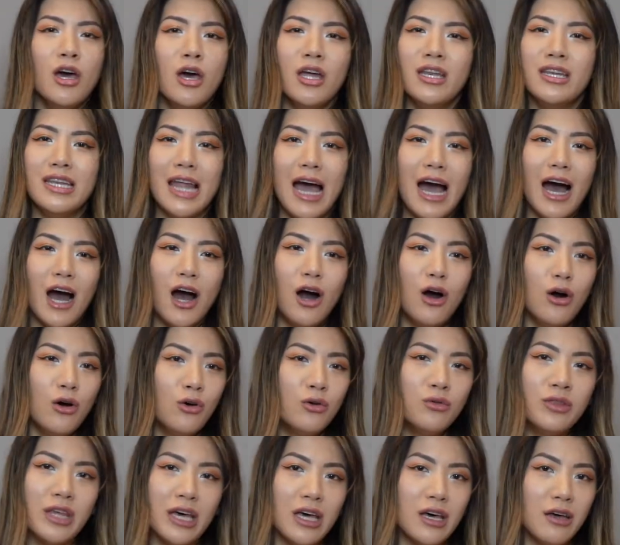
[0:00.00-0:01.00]

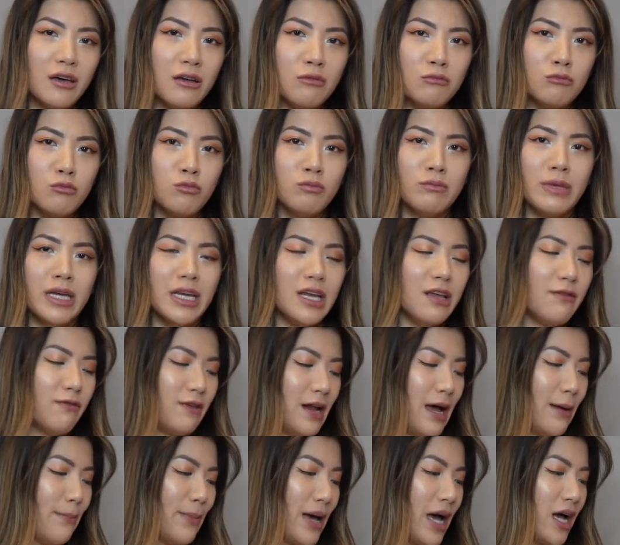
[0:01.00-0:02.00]
now that mini
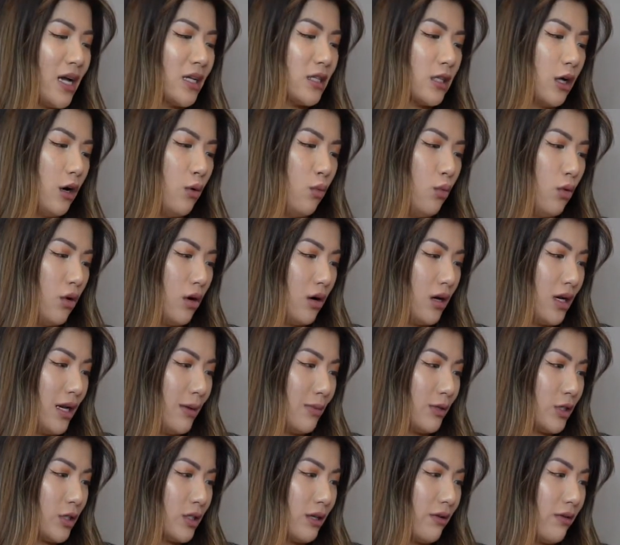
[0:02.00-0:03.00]
flap bags are what,
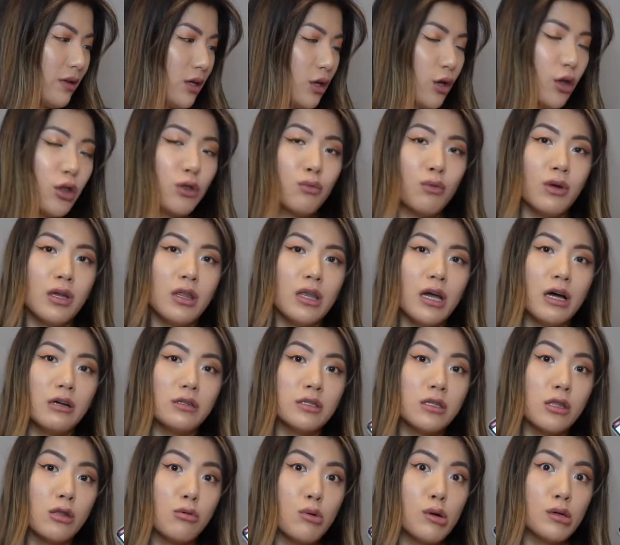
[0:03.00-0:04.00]
let me just have a look,
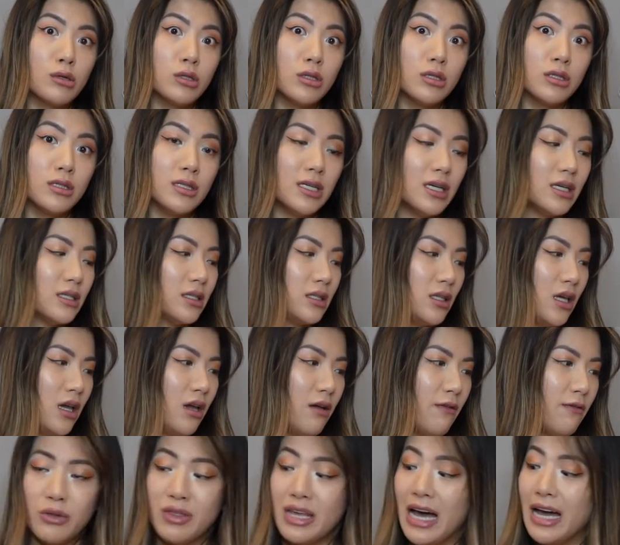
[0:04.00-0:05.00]

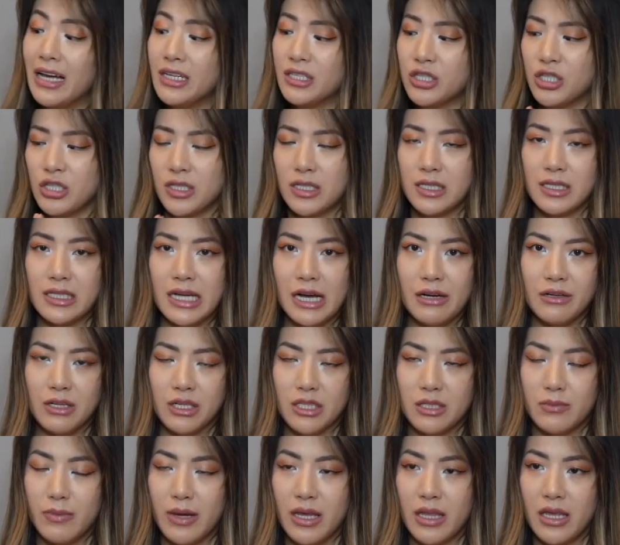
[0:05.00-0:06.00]
3,360, that is just
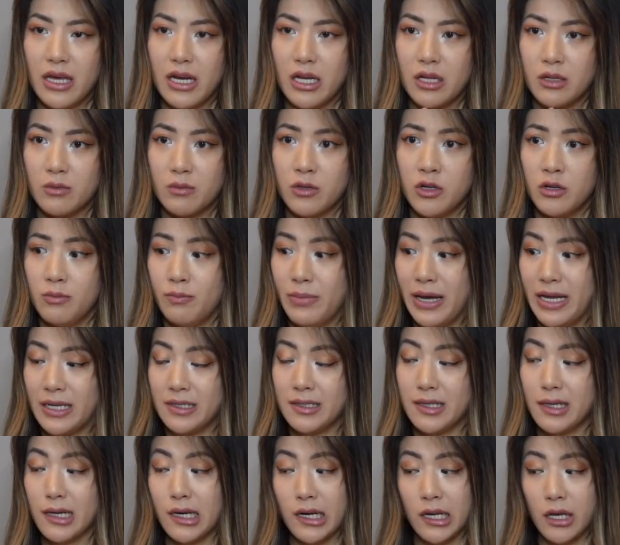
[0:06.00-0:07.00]
astounding to me that it could
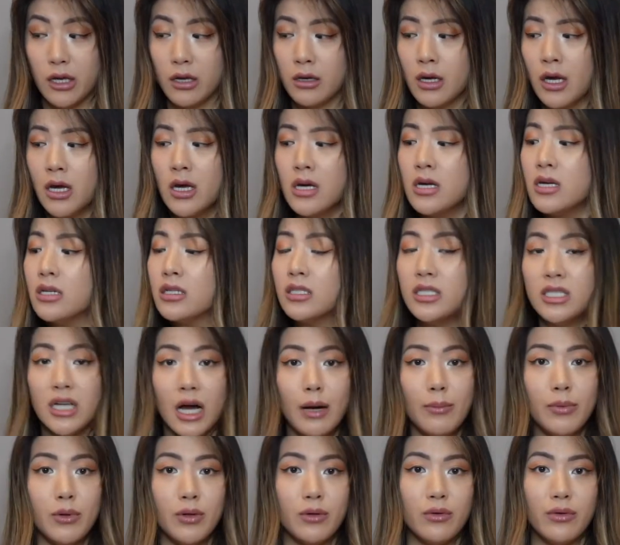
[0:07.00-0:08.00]
basically
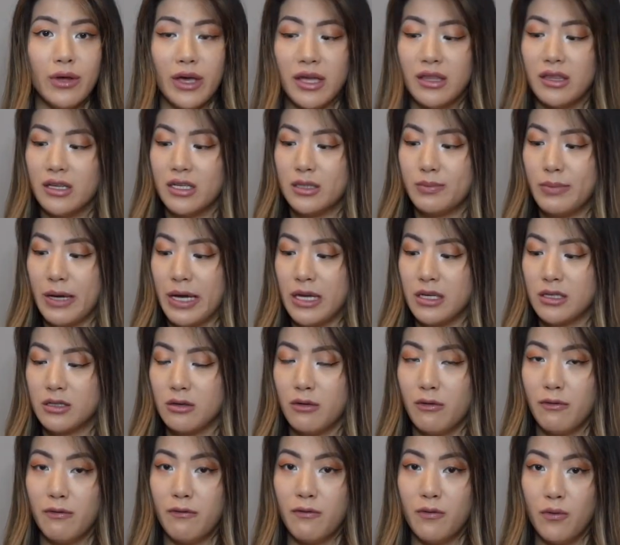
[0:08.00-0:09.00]
double in the space
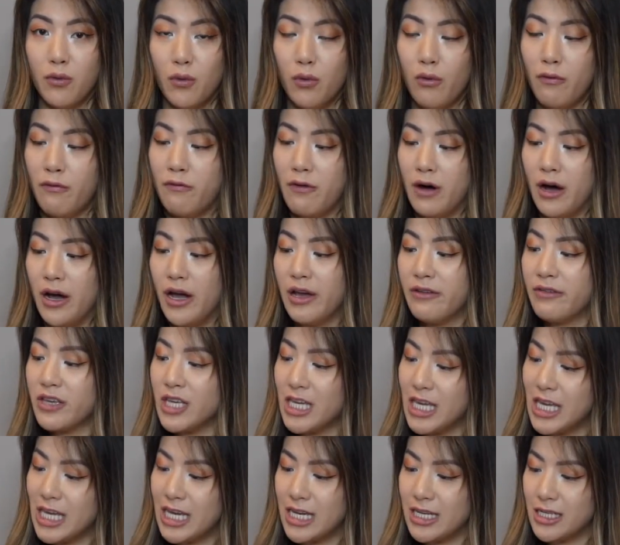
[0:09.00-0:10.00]
of four or five
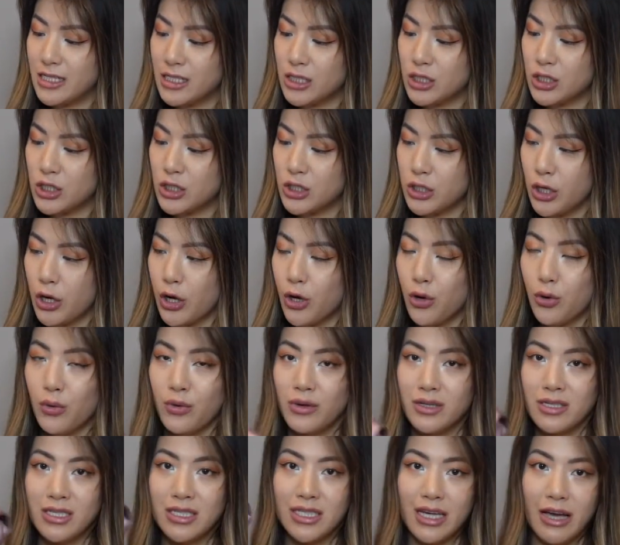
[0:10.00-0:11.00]
years.
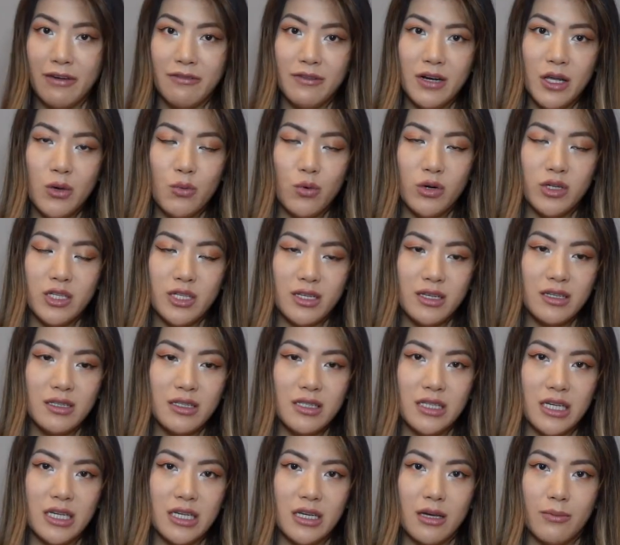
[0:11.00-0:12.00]
So definitely one to
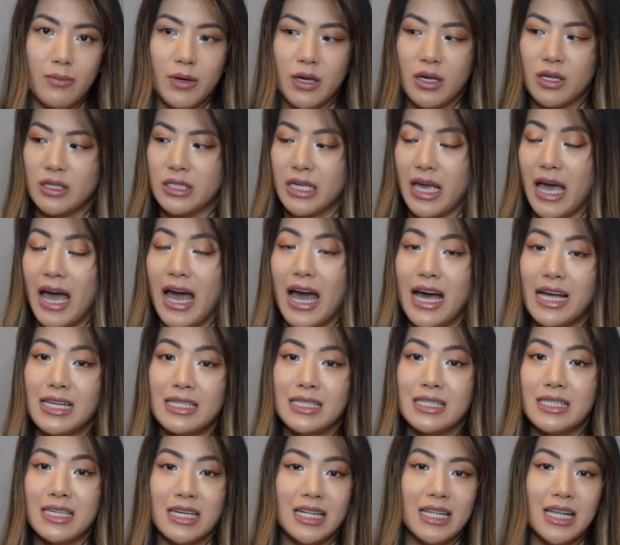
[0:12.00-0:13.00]
consider because it
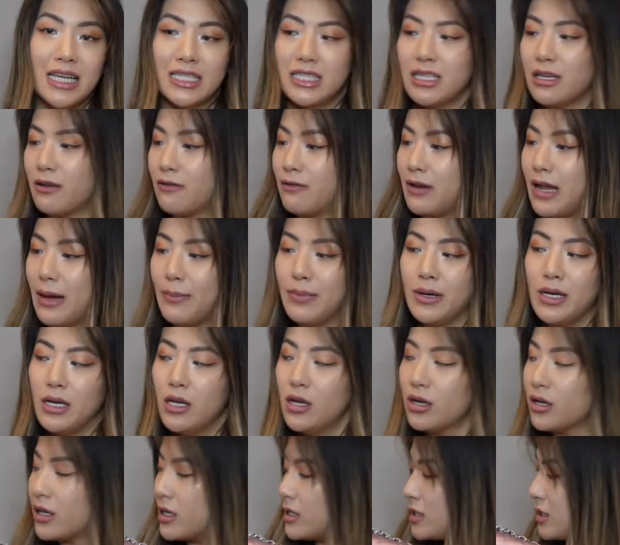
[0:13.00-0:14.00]
has the classic flap
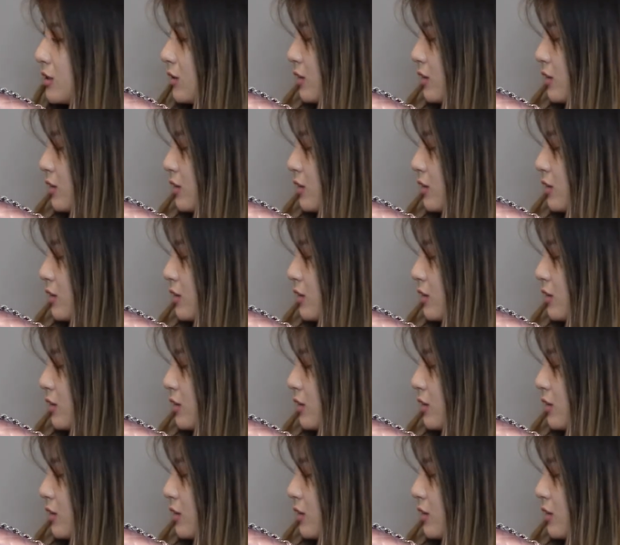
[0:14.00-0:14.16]
look as